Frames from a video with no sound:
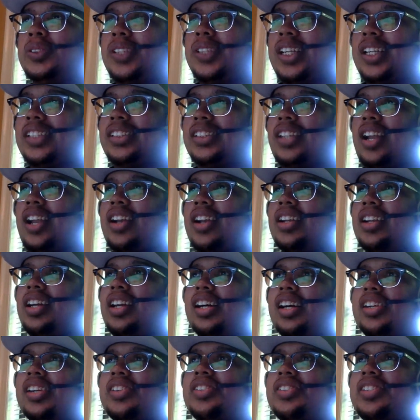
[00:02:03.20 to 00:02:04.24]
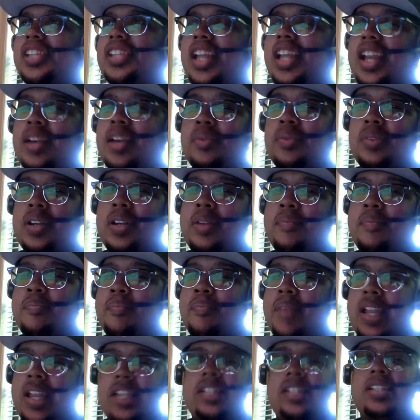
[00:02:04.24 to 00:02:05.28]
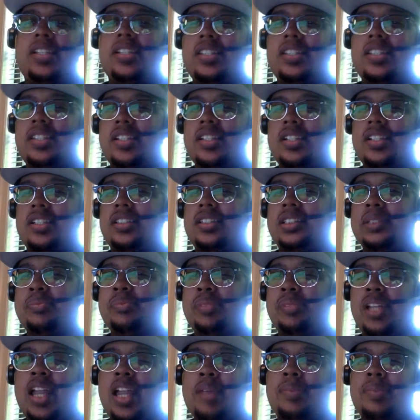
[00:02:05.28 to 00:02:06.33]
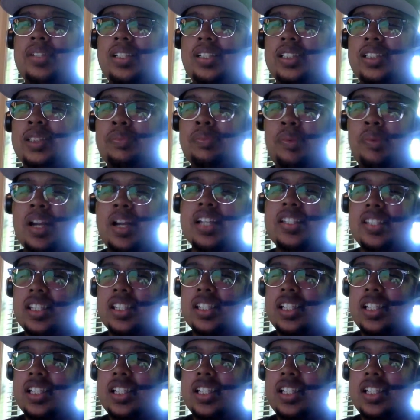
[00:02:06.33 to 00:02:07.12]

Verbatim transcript: i started to understand what it meant to to be able to express